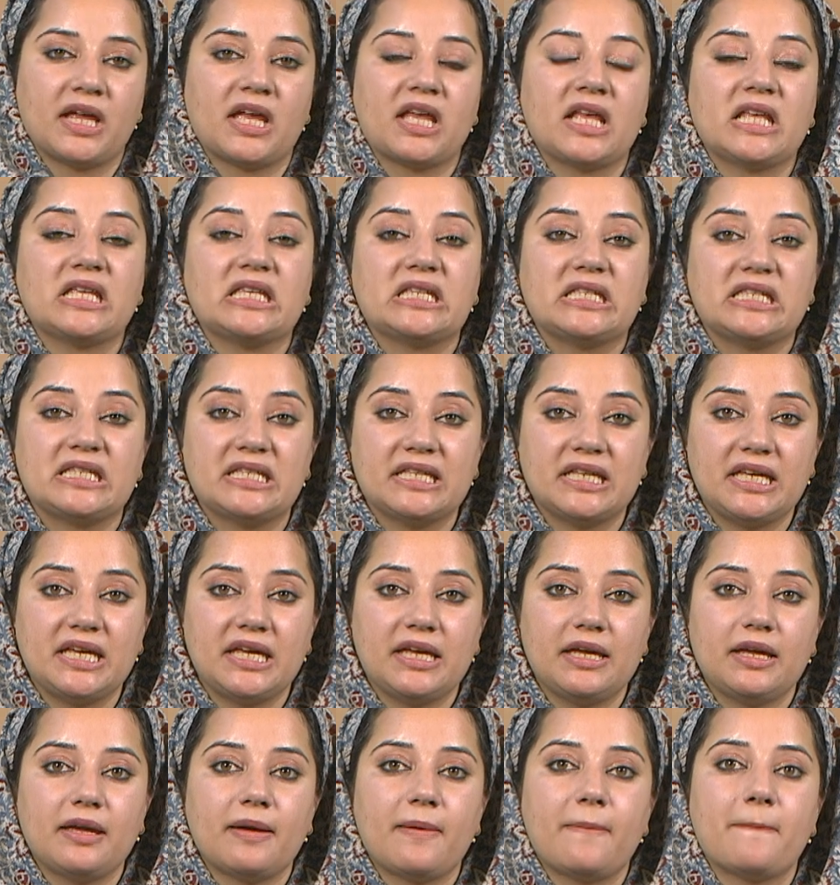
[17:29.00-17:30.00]
C,
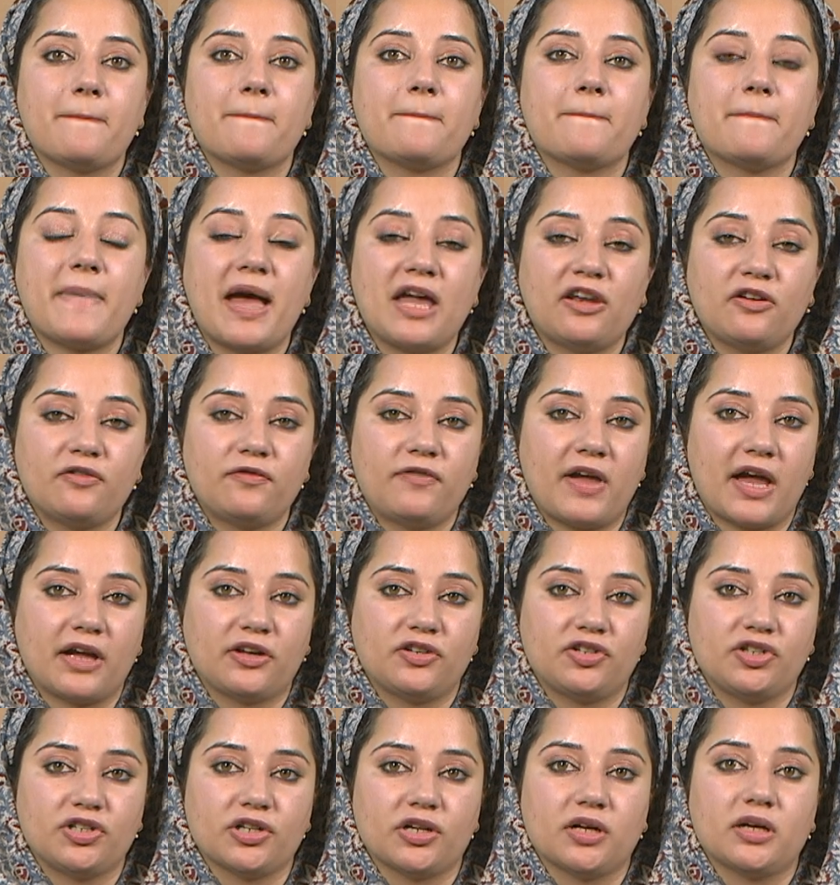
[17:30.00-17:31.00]

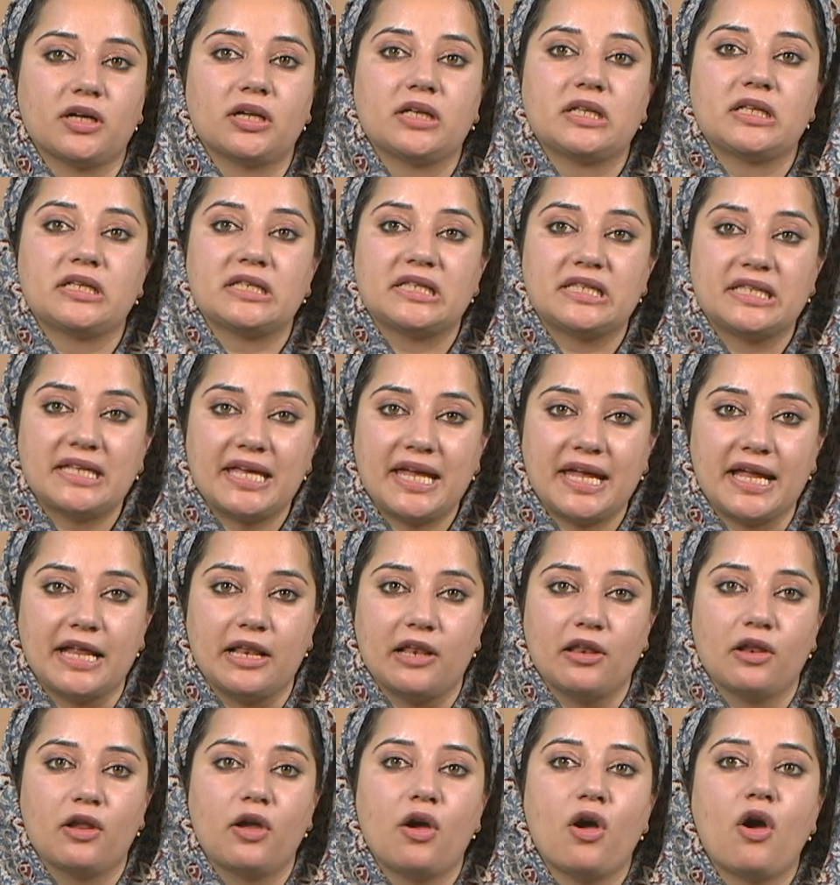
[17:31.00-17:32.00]
manufacture, sale
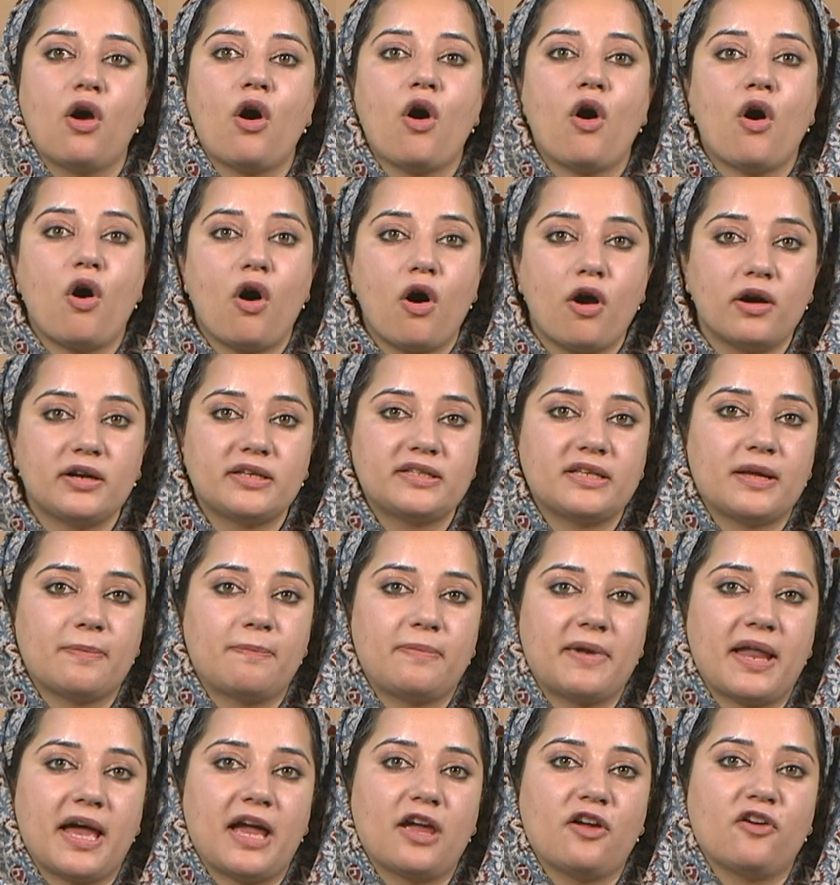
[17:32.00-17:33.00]
or
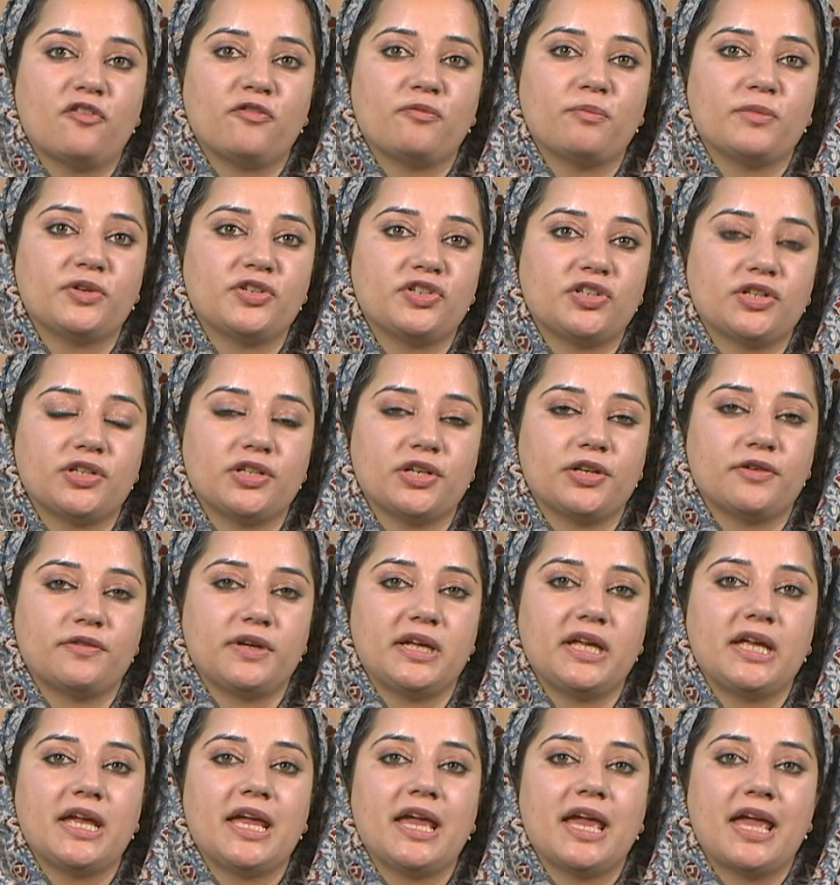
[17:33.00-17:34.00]
supply of
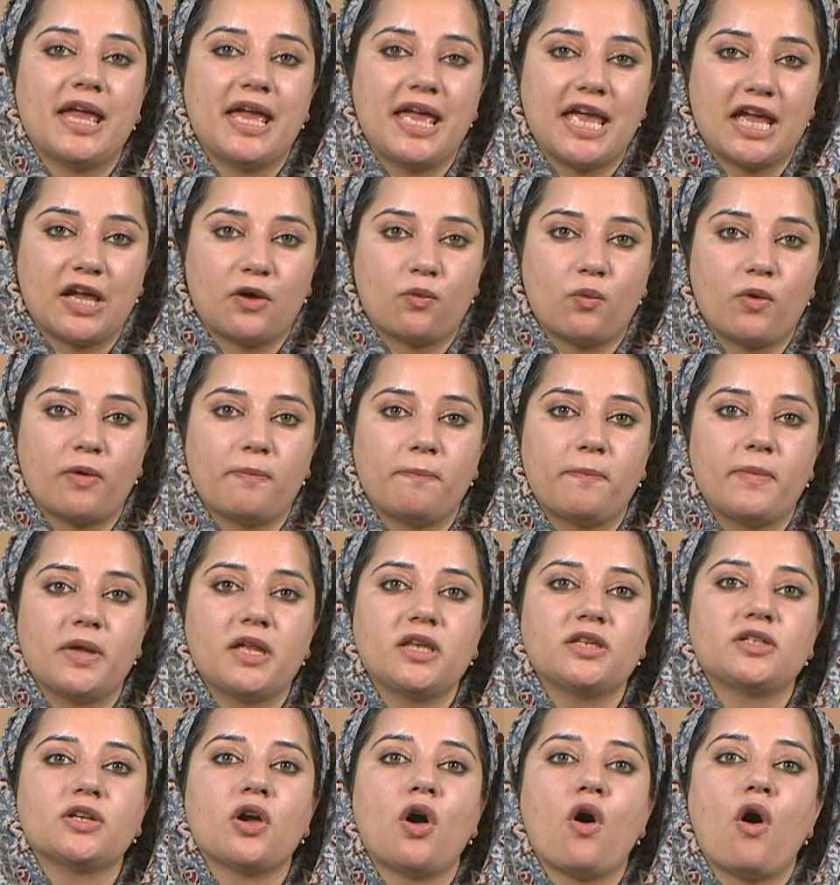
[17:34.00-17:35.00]
machinery,
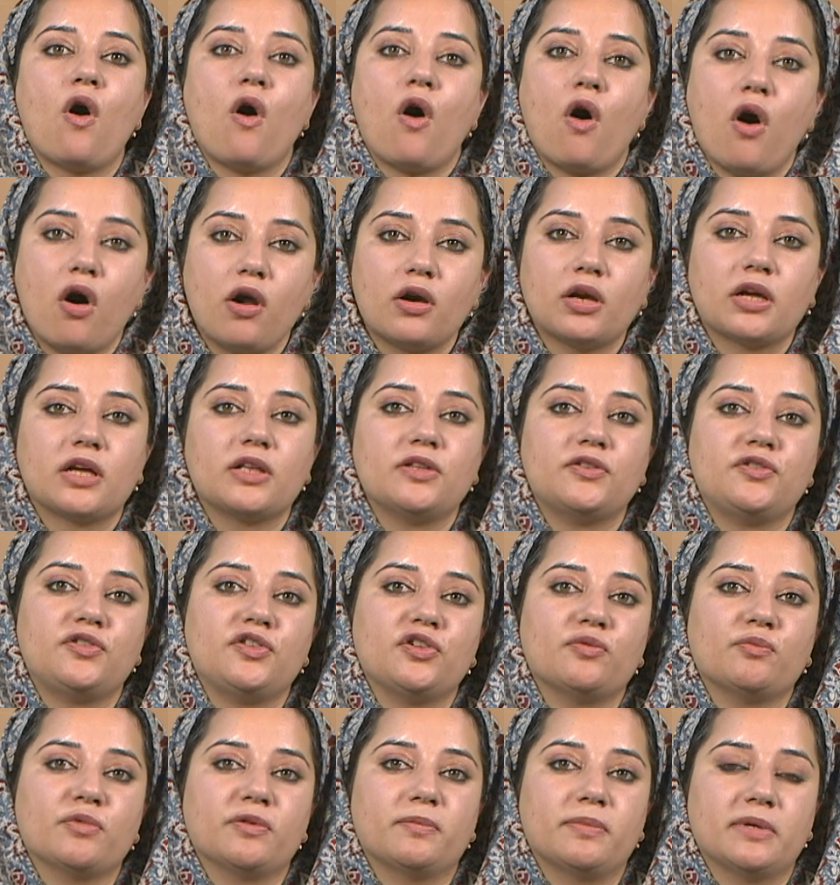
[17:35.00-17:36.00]
equipment or
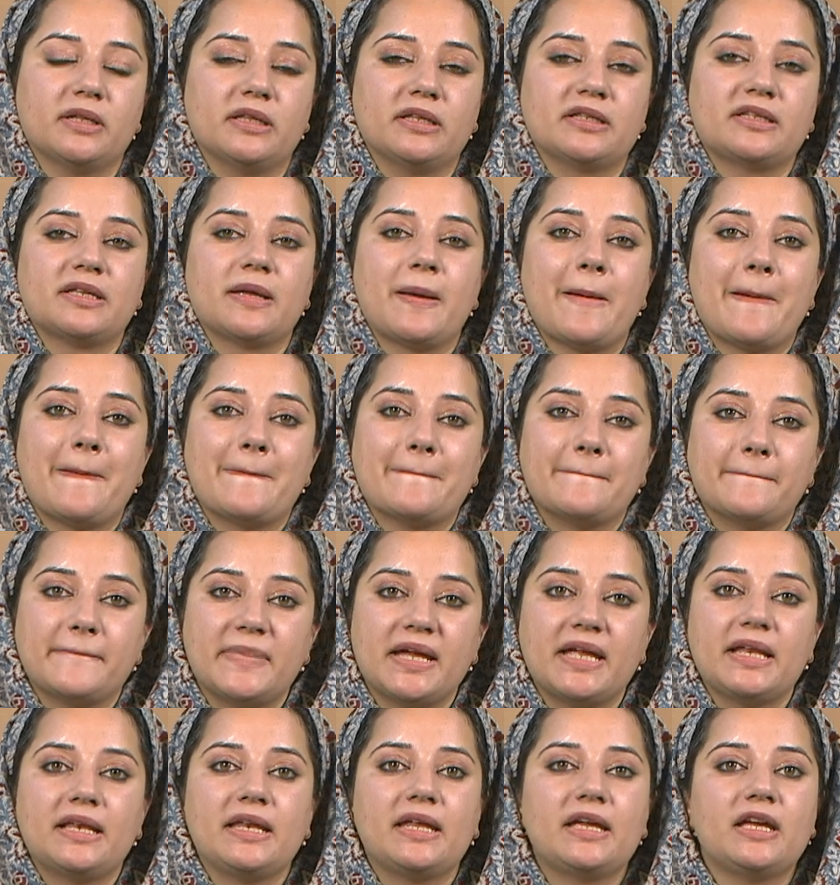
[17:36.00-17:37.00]
consumables
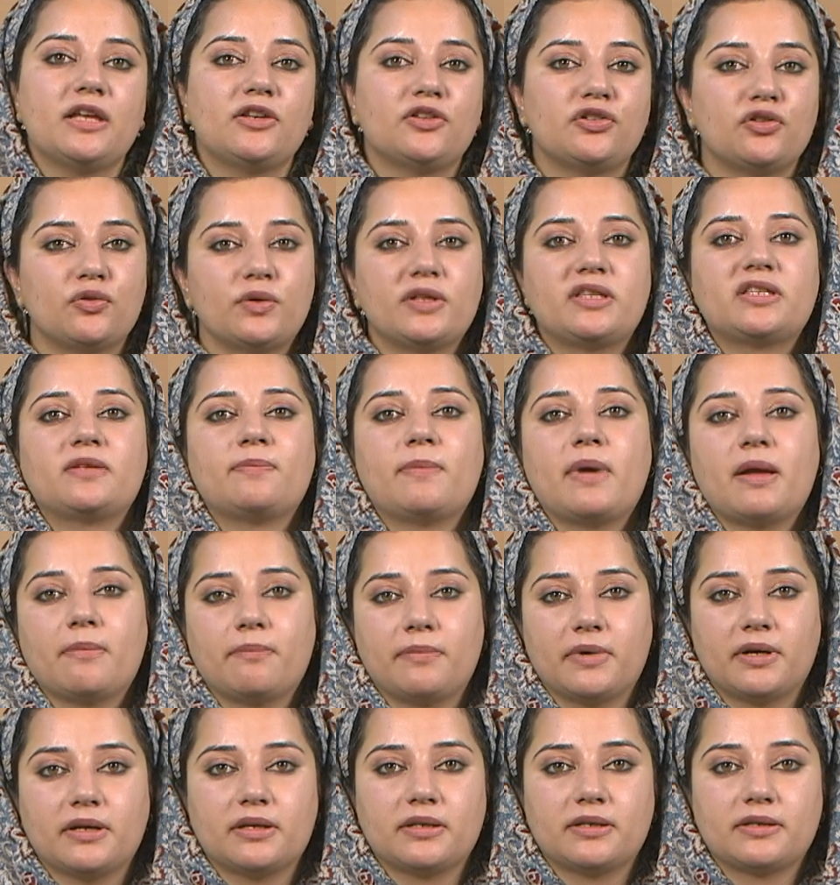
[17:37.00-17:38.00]
mainly to its
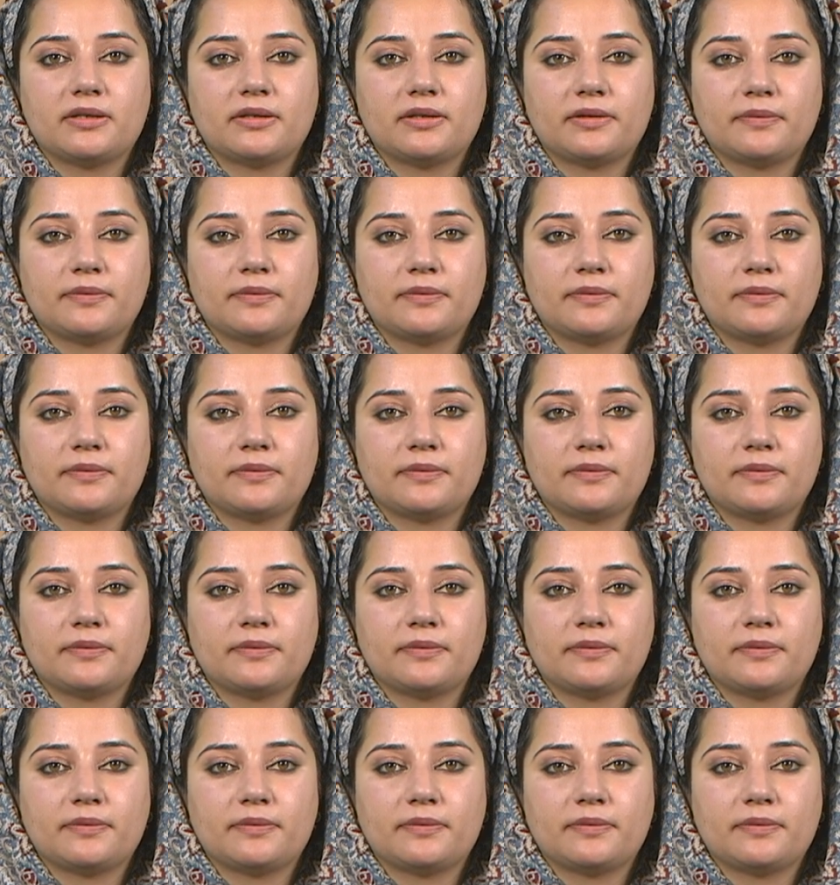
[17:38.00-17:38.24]
members.